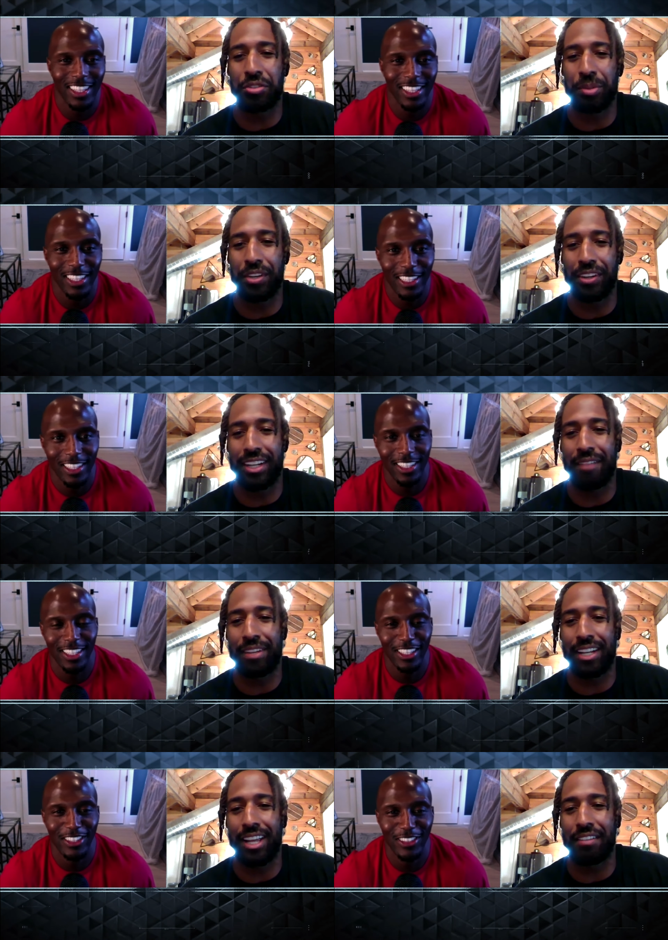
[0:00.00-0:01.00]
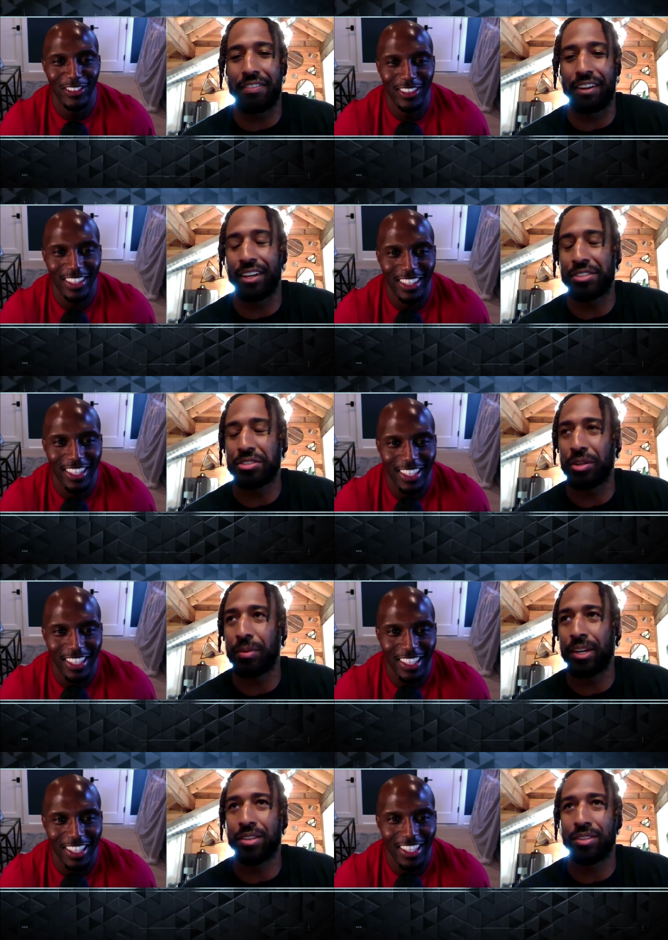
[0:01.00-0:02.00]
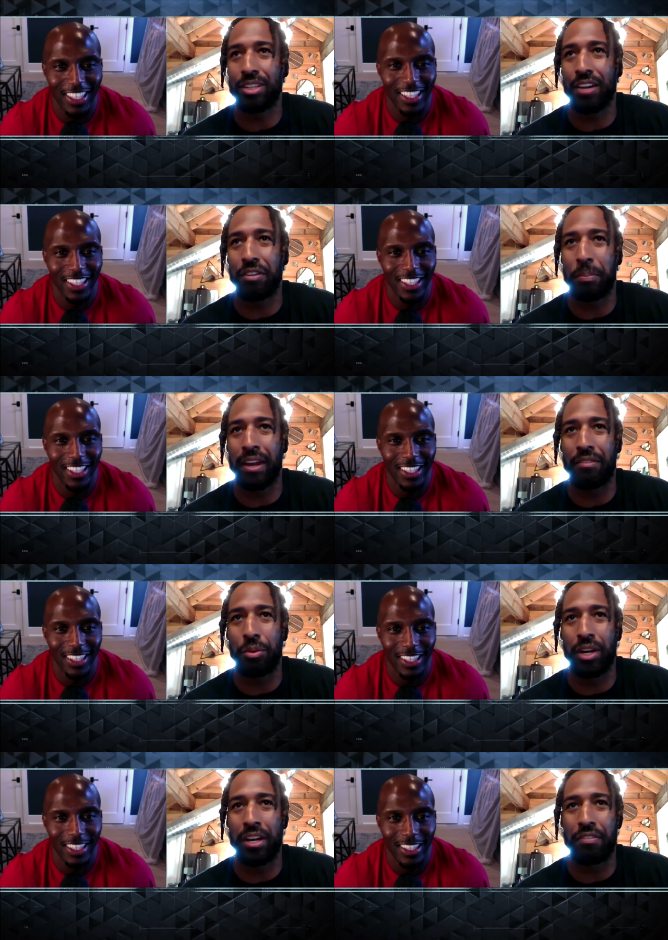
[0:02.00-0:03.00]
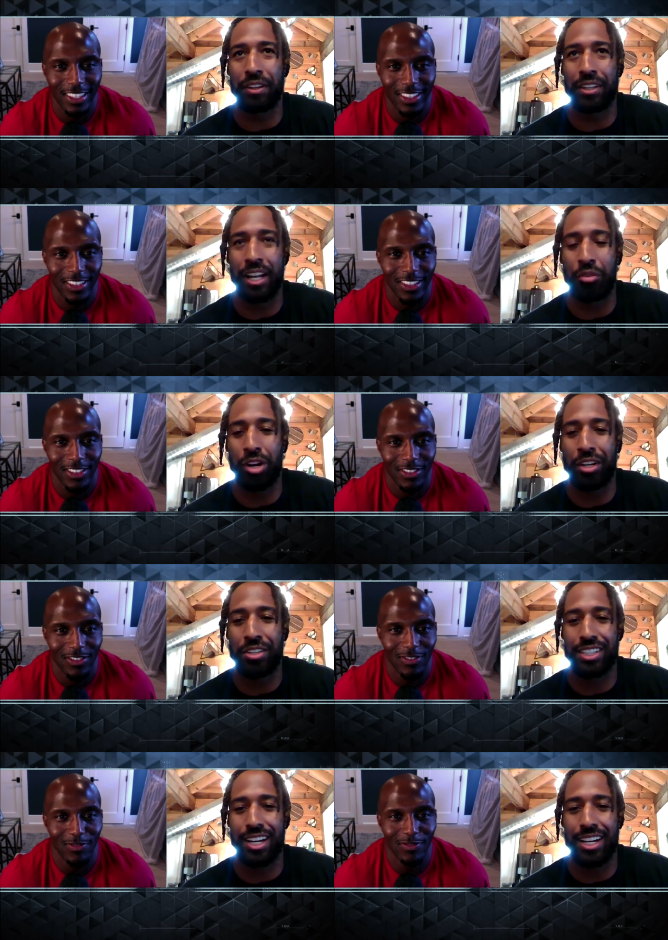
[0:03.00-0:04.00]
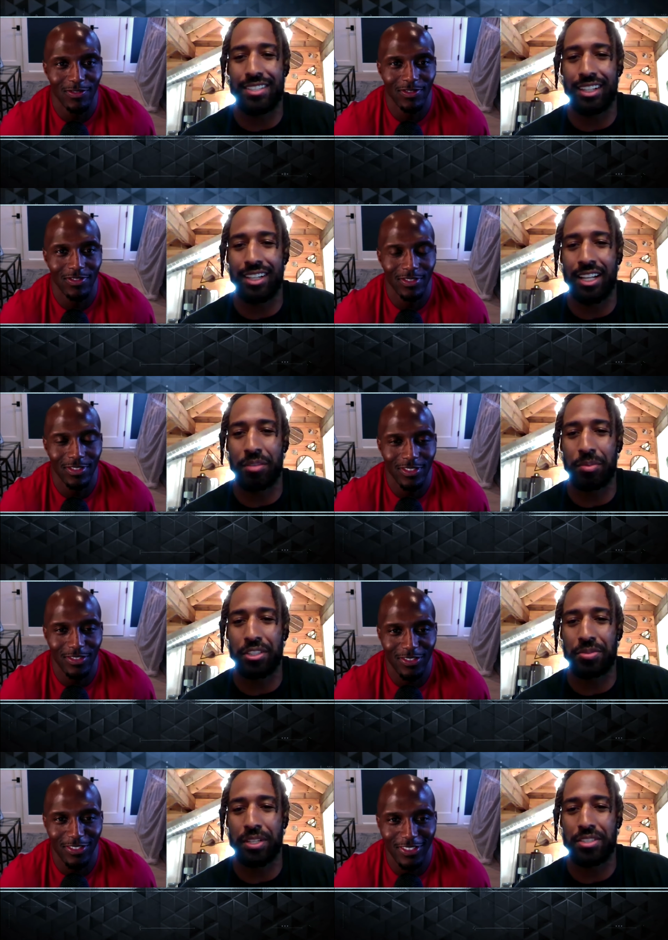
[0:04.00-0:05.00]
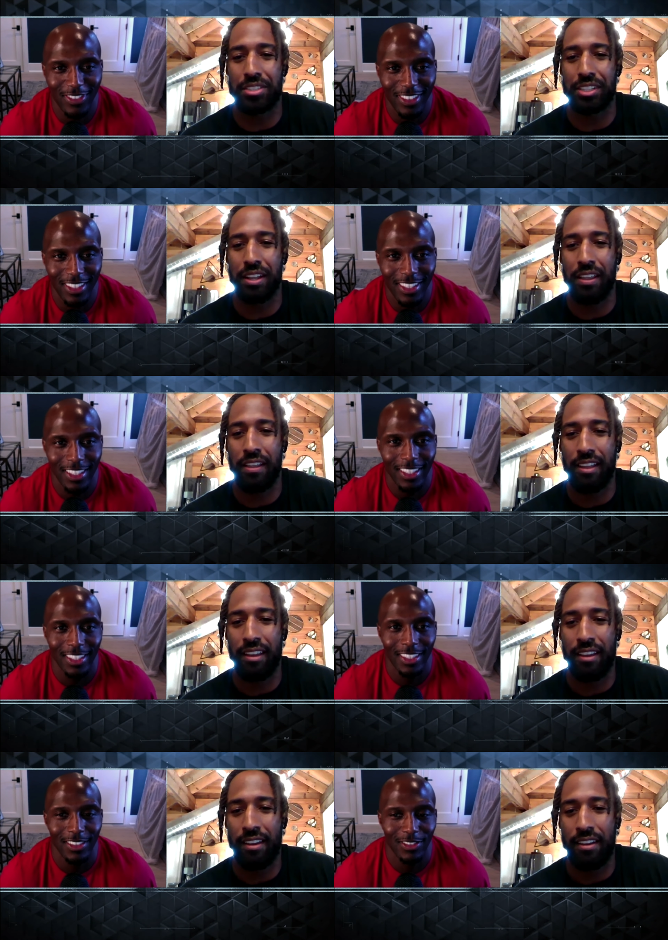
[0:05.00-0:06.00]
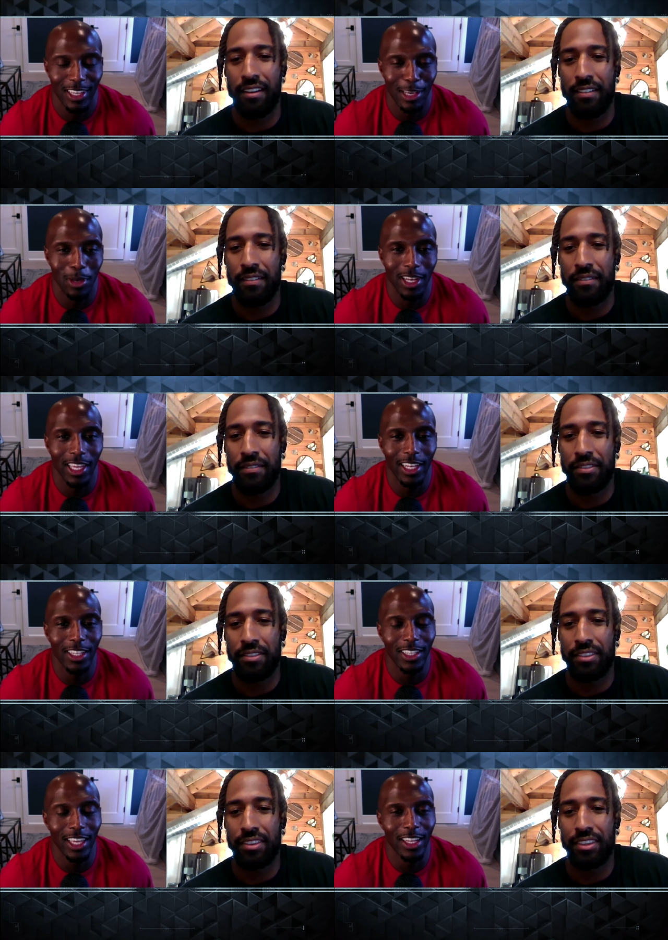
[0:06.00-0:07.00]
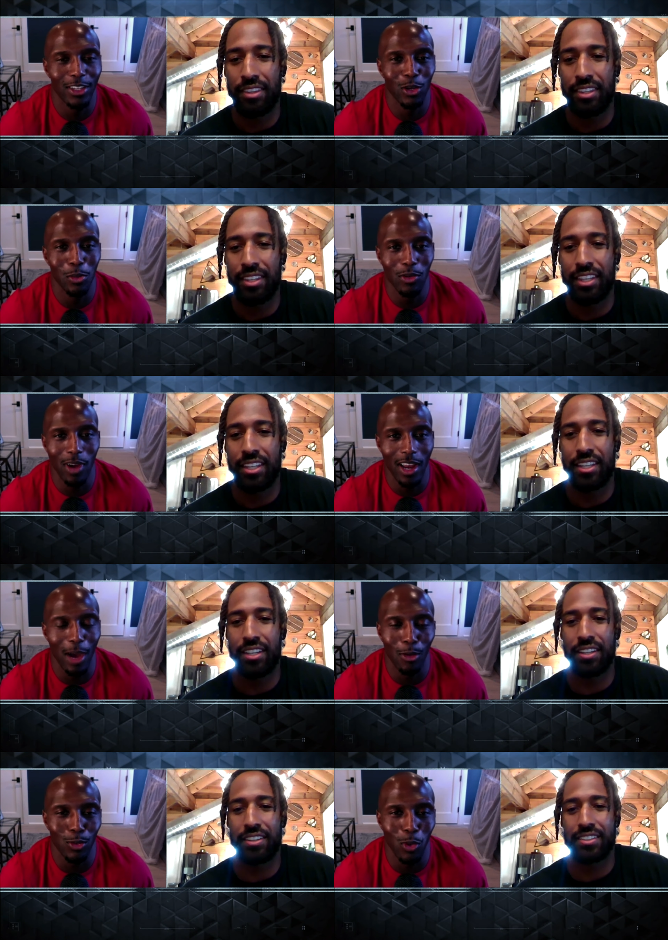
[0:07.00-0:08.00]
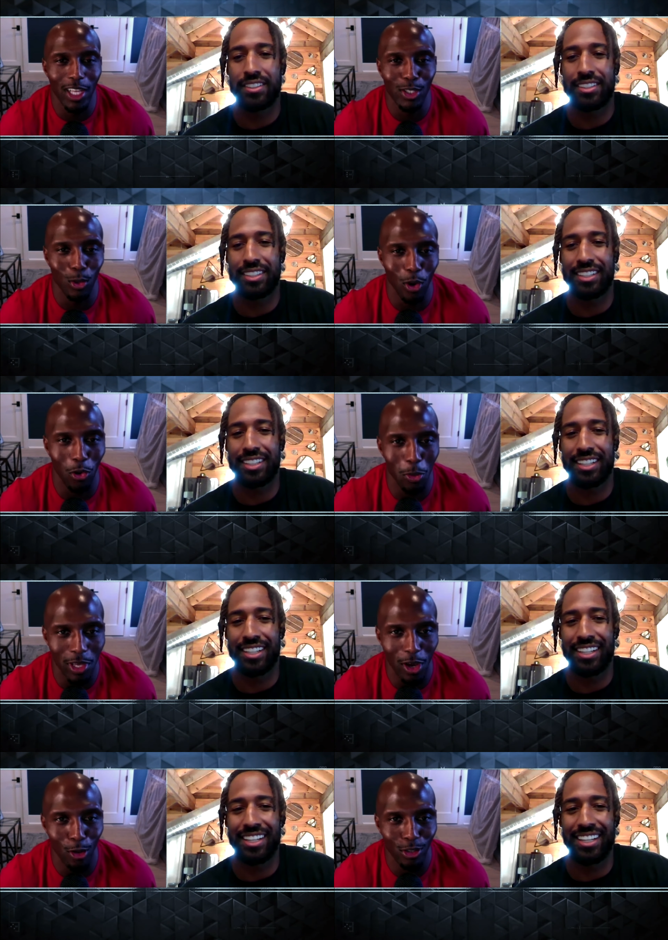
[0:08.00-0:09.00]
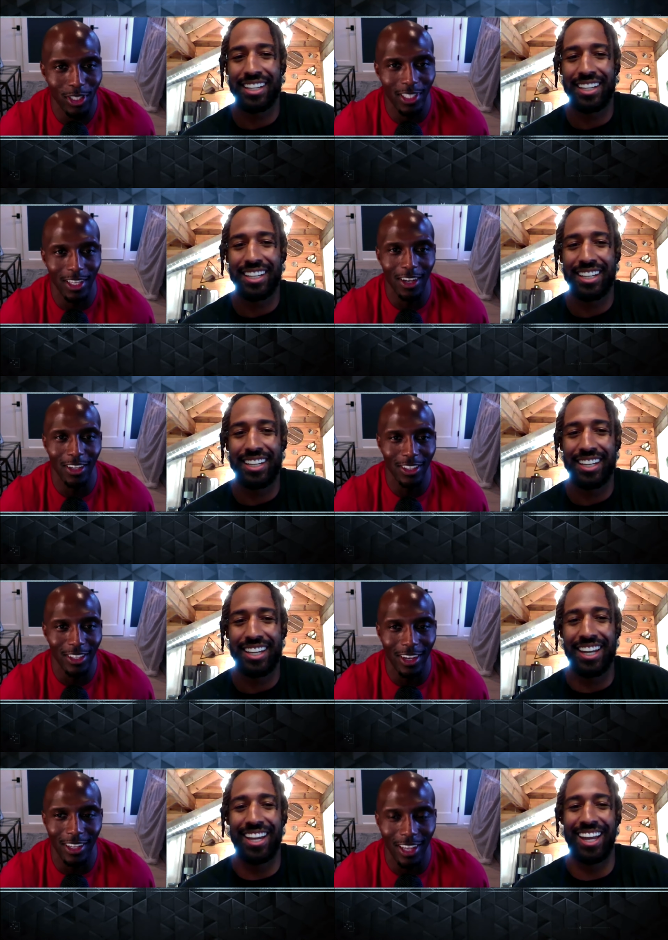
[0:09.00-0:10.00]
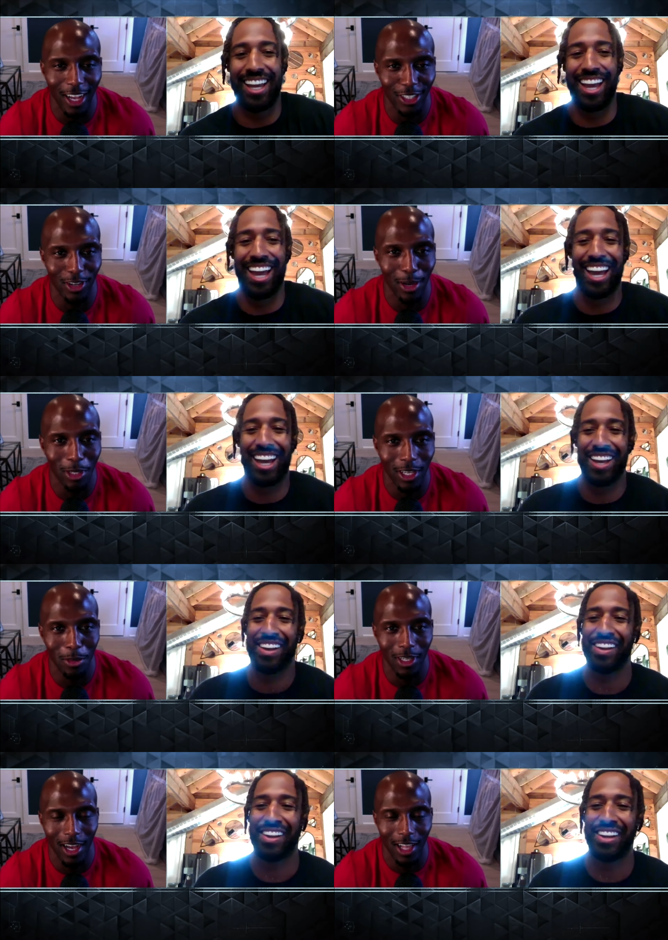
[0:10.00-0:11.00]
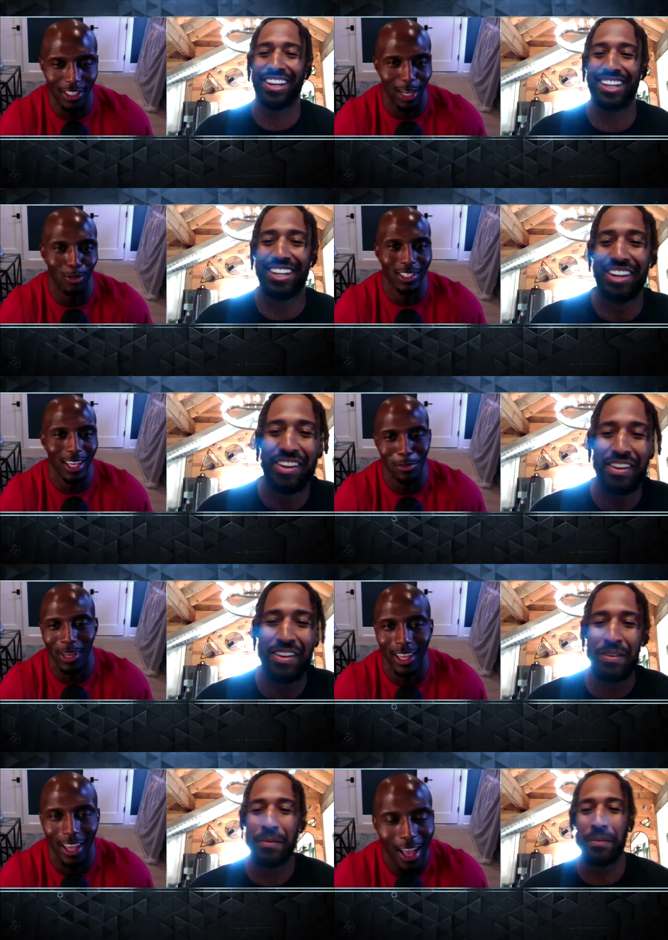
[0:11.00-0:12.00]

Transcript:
Speaker 1: me. You're a captain in the N F L. So, man, you, you definitely paved the way for a lot of the Rutgers guys and a guy like me especially.
Speaker 2: Yeah, man, they didn't they didn't do me right. I was way too old to be hosting young young guys trying to come to college. I was like, man,